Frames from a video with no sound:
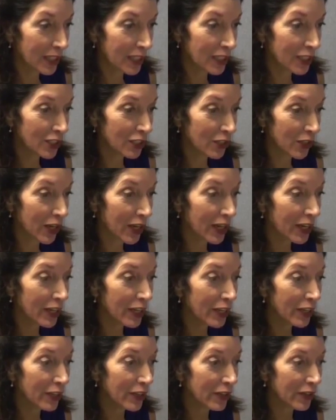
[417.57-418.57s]
until I
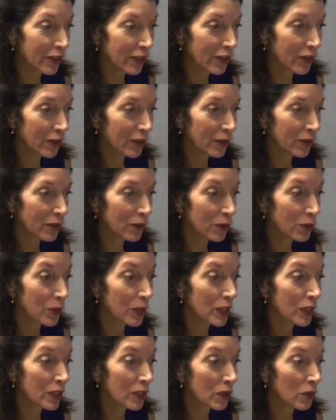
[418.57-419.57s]
hear
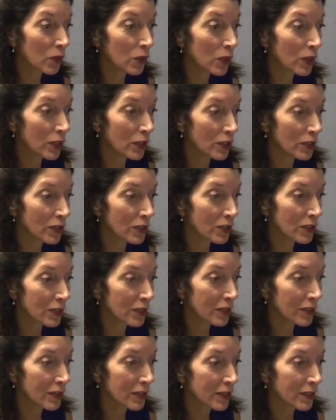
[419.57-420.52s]
three little words.